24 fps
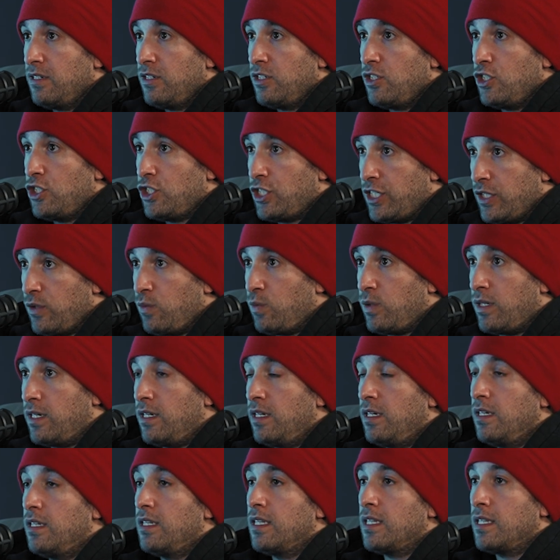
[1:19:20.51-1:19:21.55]
she would
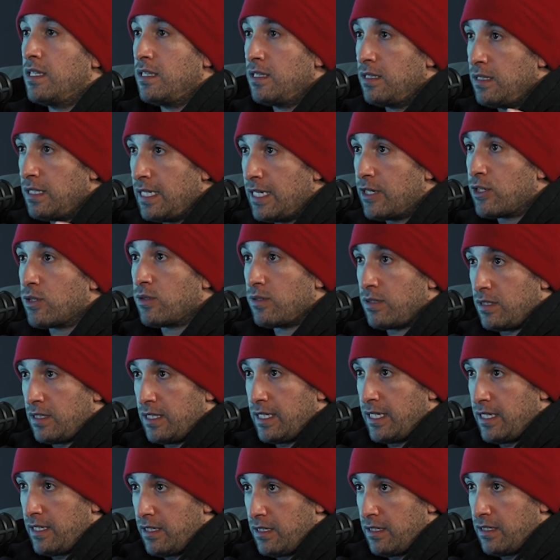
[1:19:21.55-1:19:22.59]

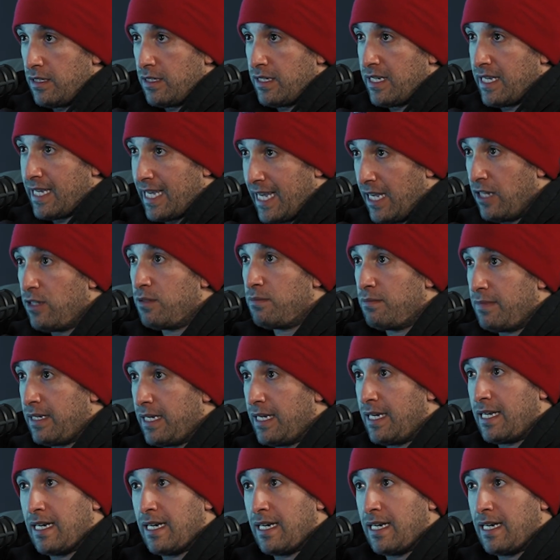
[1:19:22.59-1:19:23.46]
literally kill me.